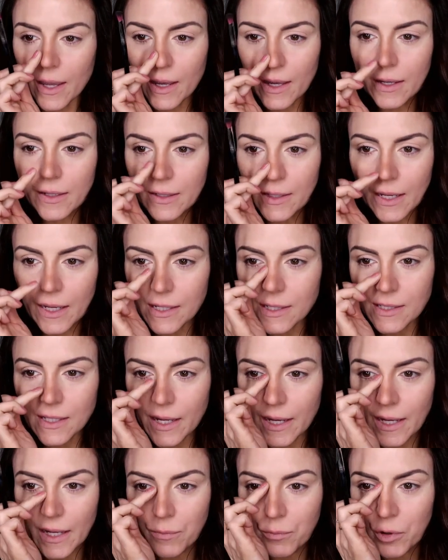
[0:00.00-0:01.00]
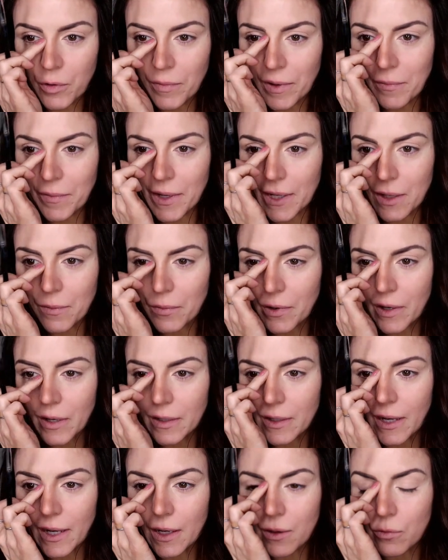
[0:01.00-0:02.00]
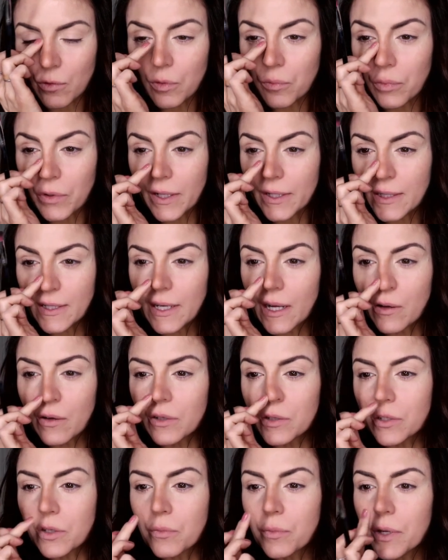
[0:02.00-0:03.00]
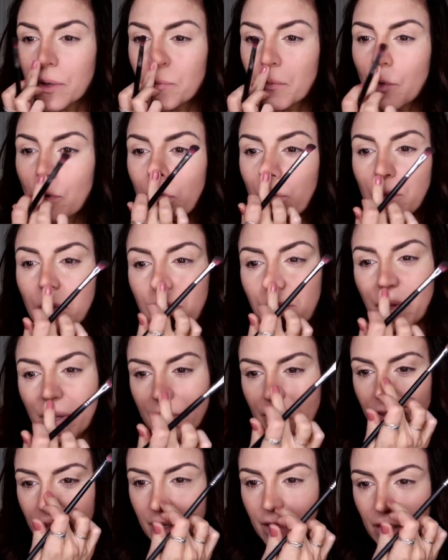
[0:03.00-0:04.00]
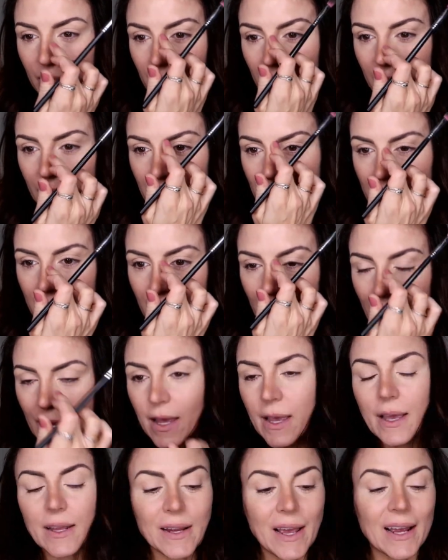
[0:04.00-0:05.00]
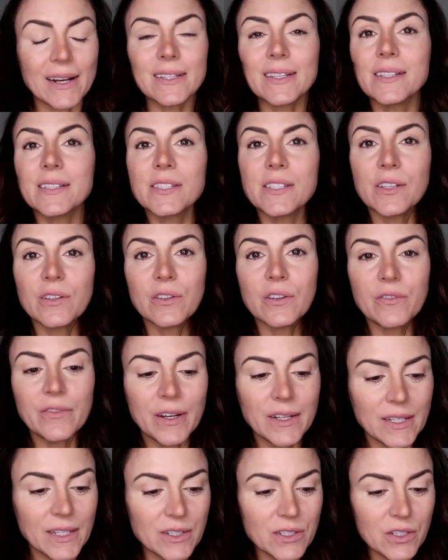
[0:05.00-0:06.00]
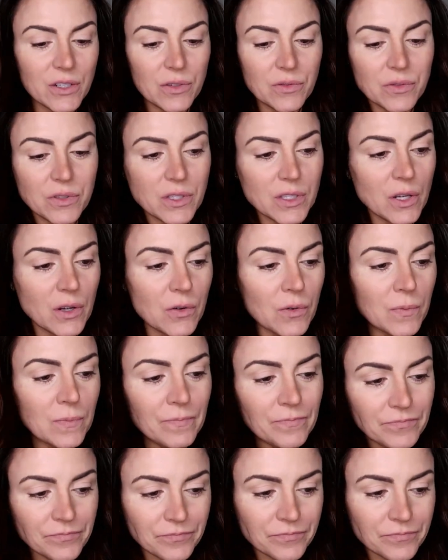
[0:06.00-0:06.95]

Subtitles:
And as I put my makeup on, I will blend it out a little bit more with my fingers and add concealer if I need to. So